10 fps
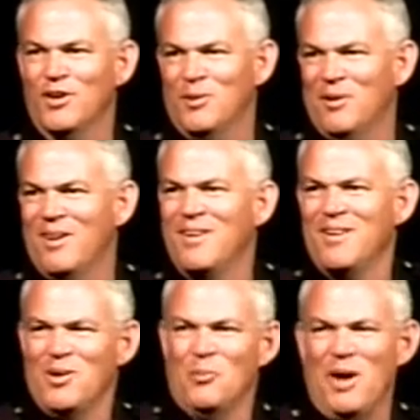about
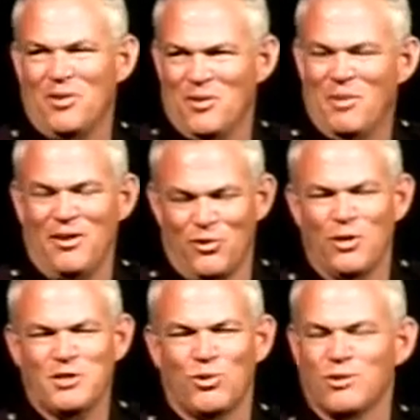right. about, about the
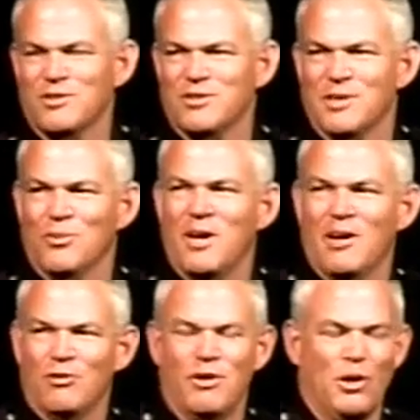resources that we
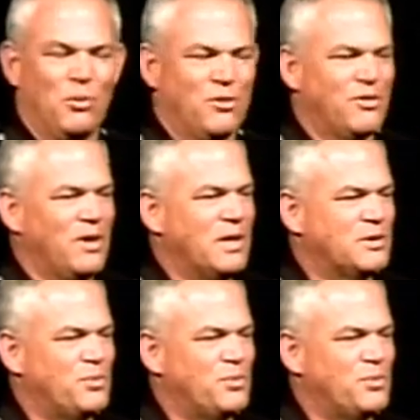have available to us.